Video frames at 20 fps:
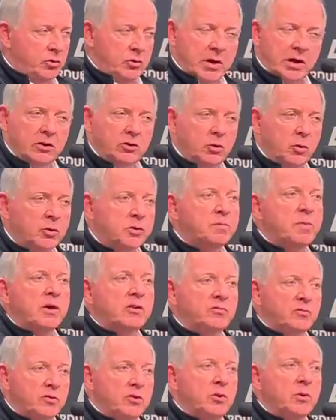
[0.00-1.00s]
you got to do what's
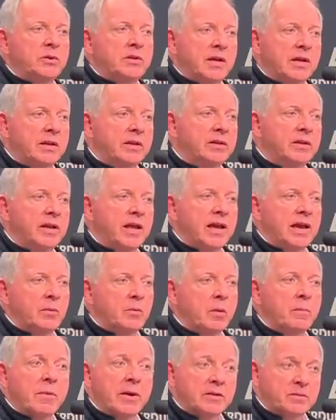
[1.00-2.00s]
best for you at the end of the day and
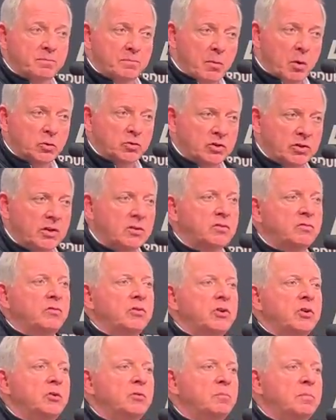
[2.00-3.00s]
what makes most sense for you.